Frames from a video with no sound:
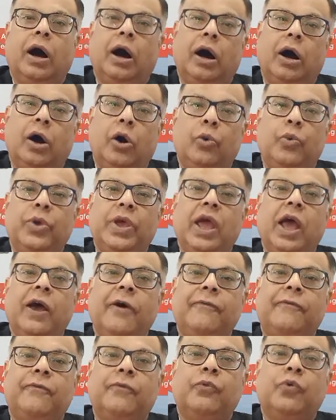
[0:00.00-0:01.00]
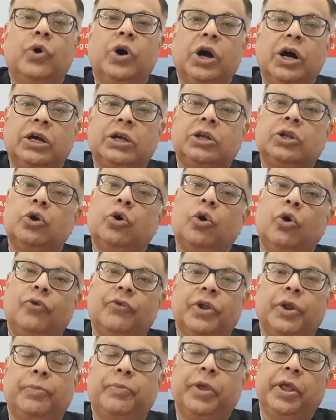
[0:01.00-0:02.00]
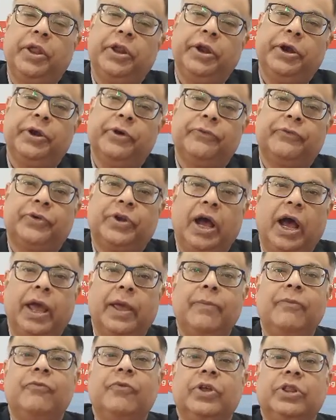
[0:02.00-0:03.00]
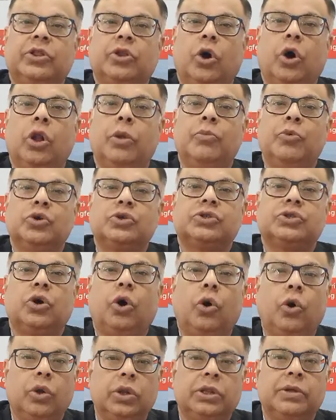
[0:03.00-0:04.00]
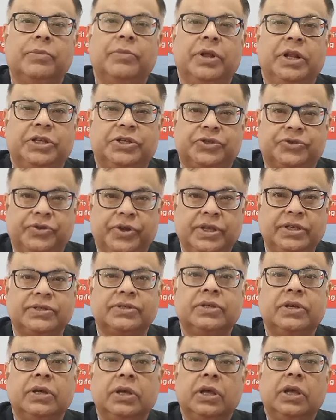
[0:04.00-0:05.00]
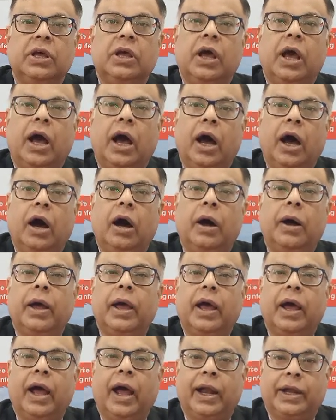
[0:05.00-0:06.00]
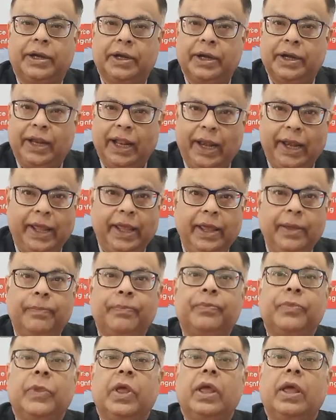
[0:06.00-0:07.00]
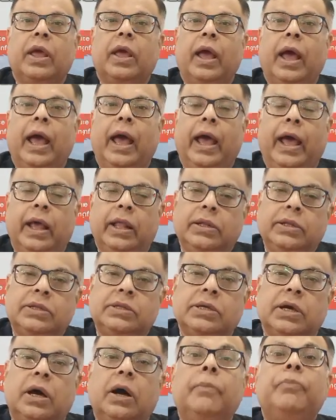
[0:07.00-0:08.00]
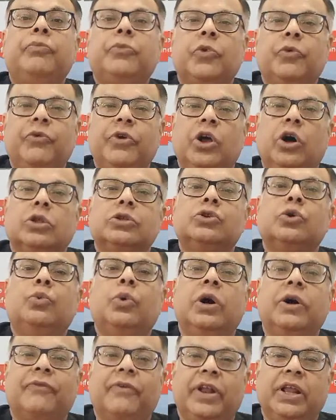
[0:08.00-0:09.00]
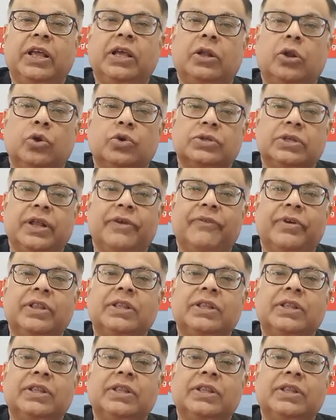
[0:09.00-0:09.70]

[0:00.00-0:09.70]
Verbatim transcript: Uh, we have worked over a period of time with almost all the ministries uh, at Delhi and uh, we also work very closely